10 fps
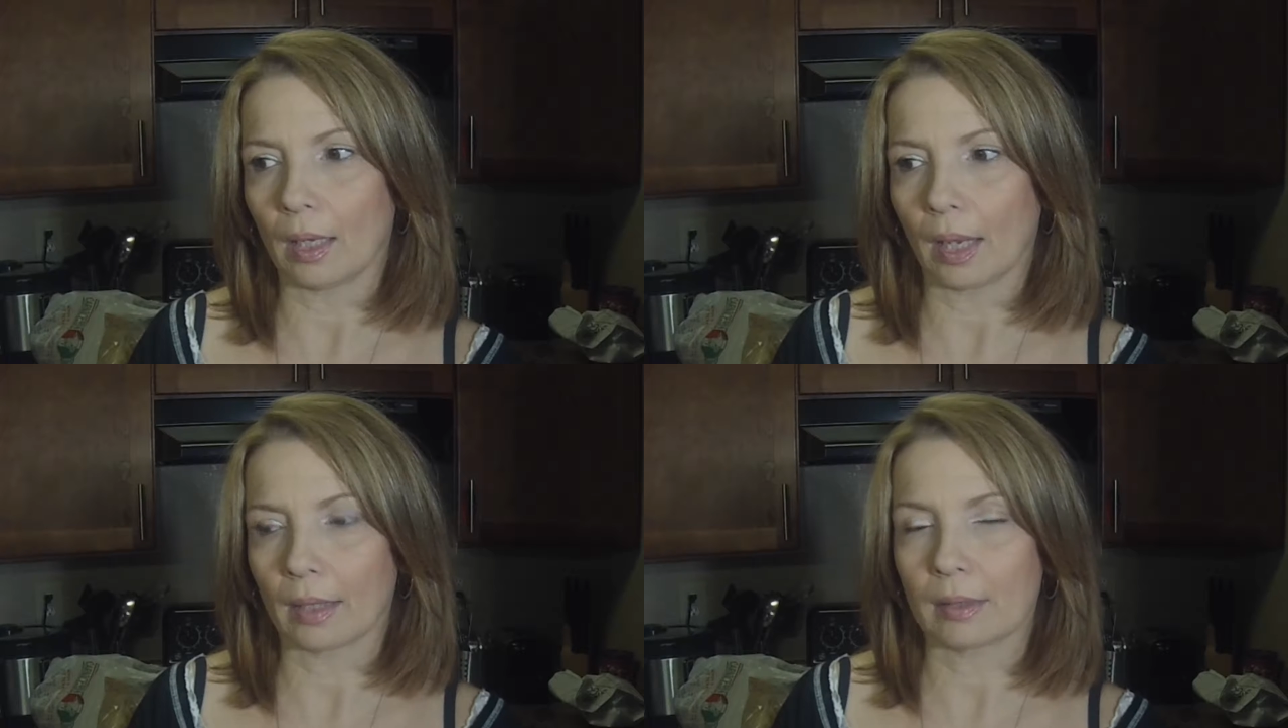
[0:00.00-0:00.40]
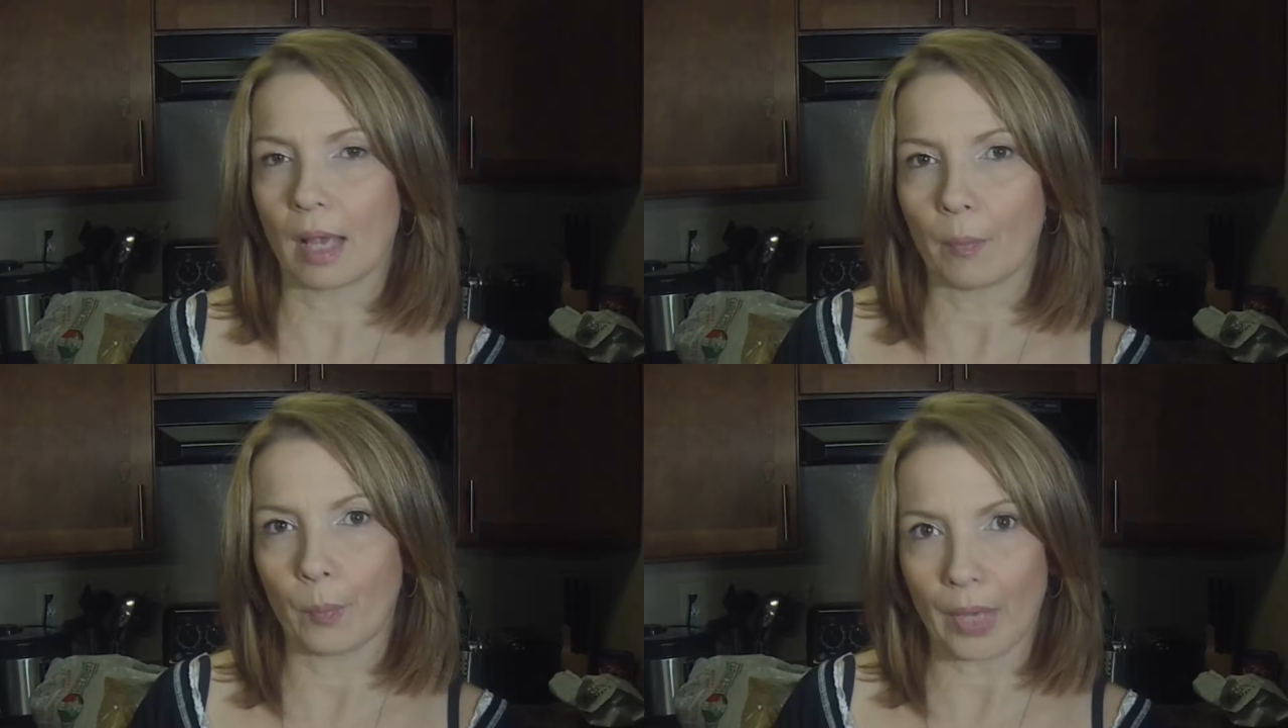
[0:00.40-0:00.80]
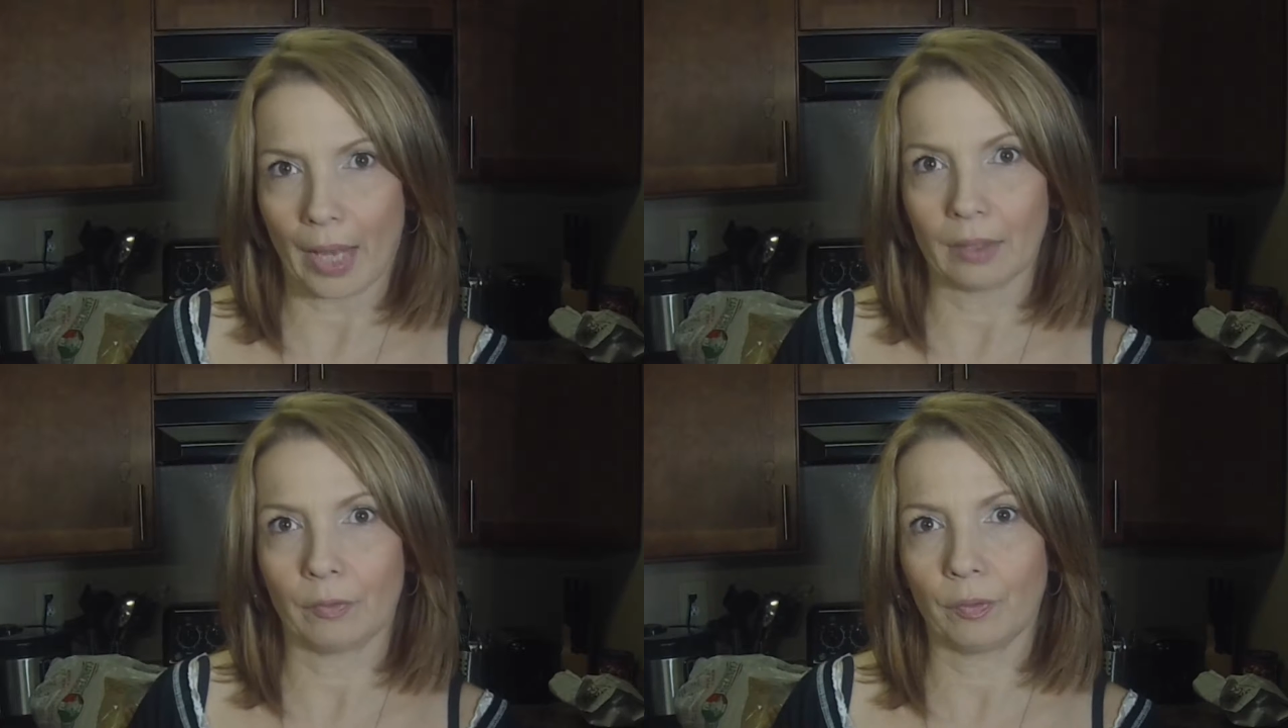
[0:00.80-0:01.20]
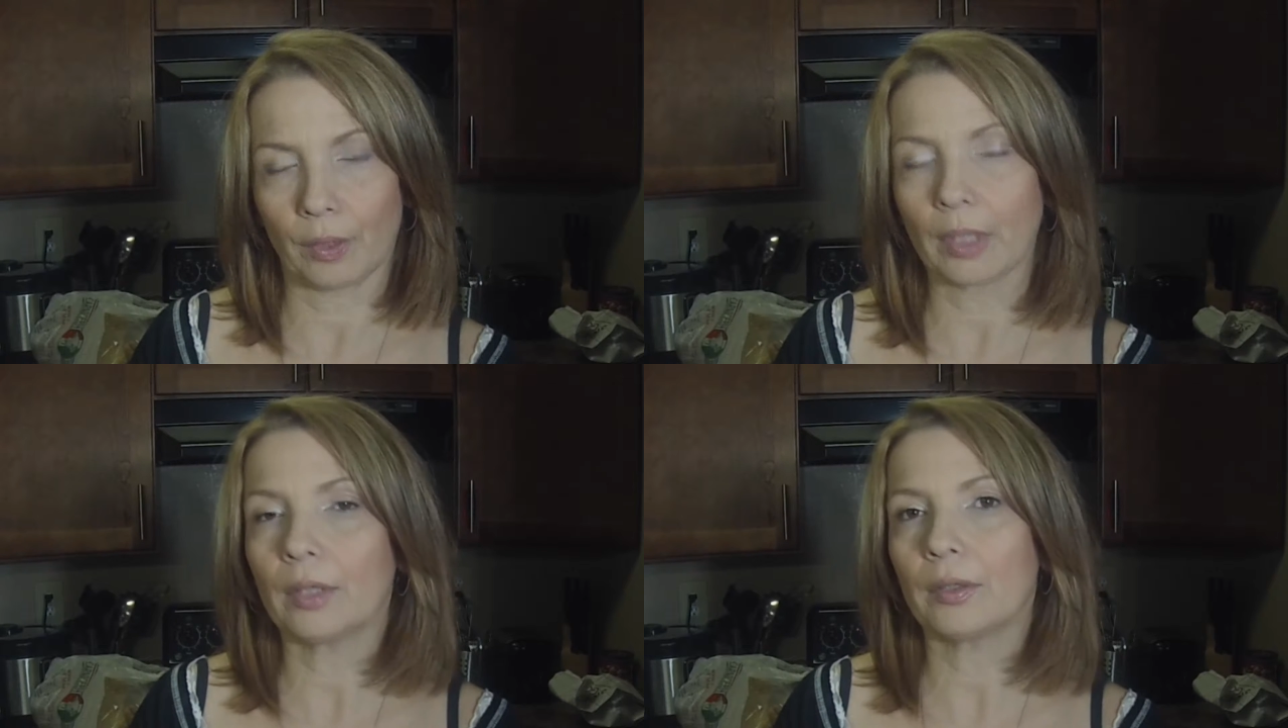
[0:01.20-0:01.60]
It's a bread for
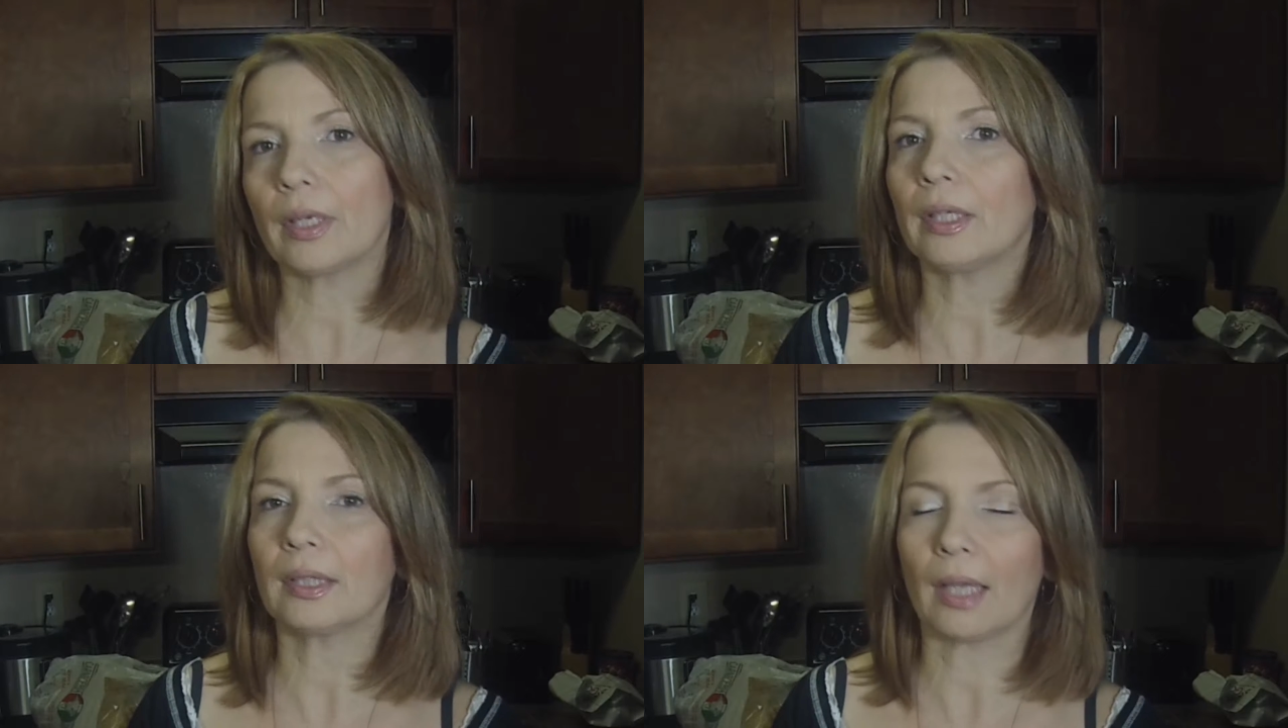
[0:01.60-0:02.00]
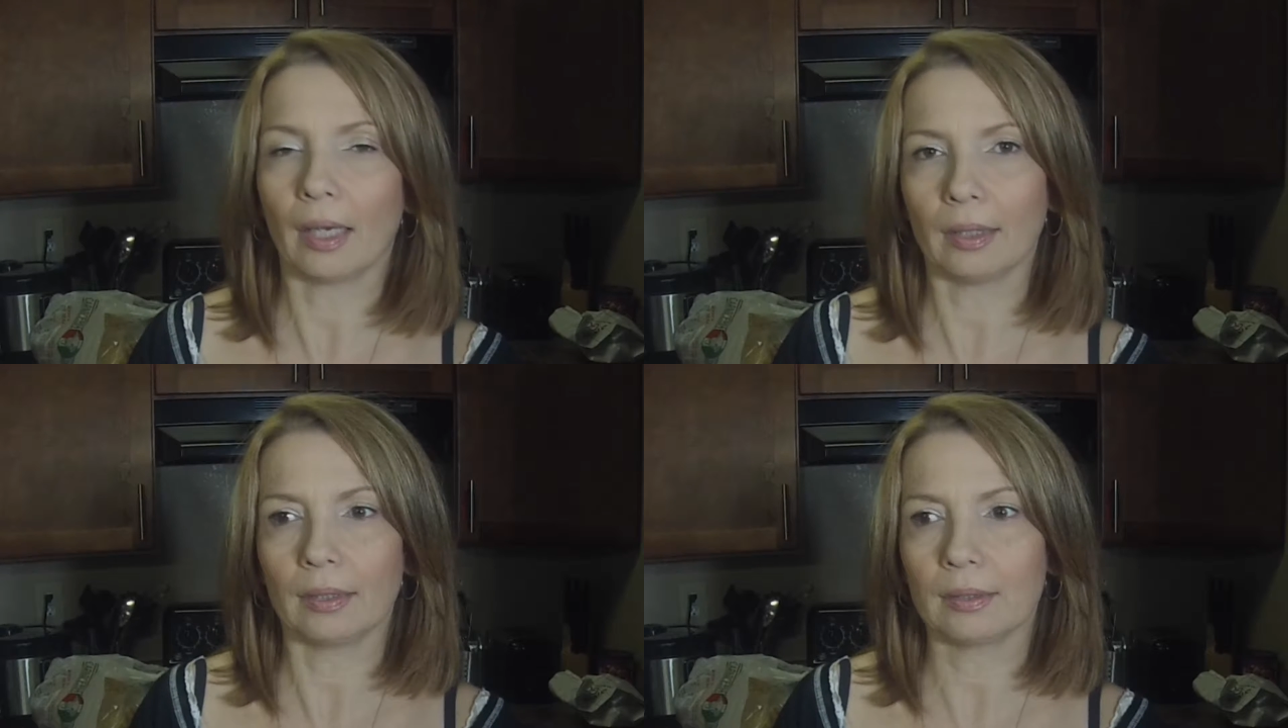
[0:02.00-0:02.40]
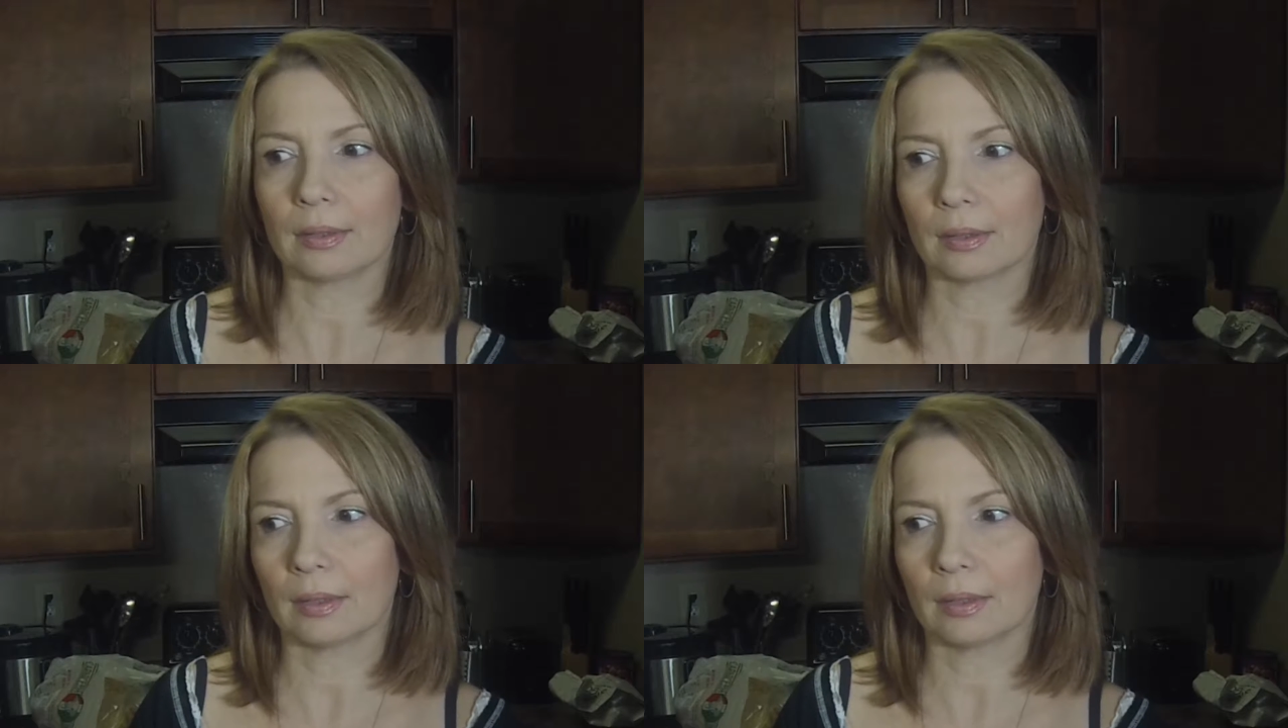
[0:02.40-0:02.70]
the ketogenic diet,